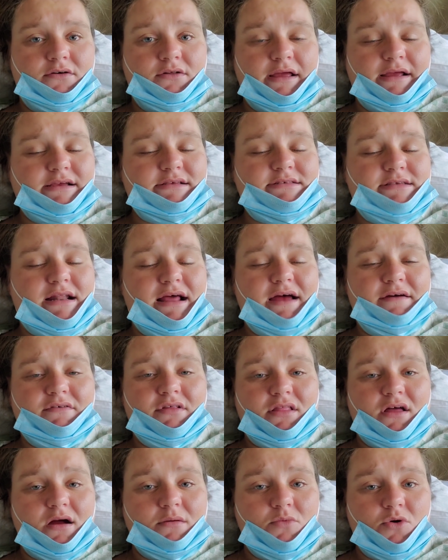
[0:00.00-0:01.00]
Like I said, I have a
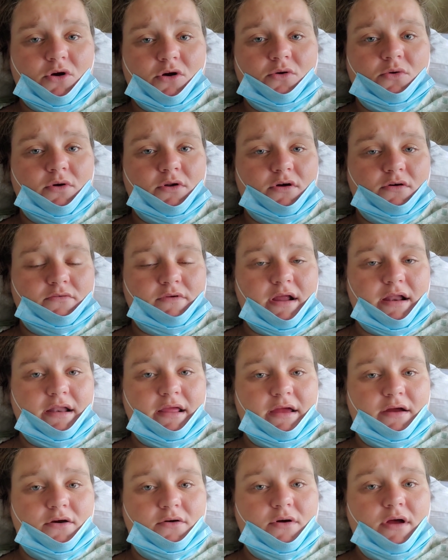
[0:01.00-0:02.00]
lot more going on right
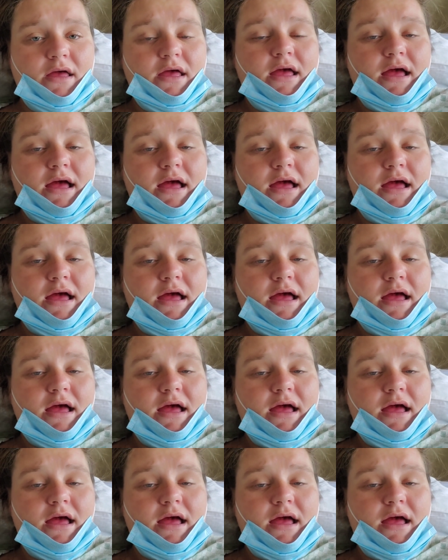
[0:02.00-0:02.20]
now.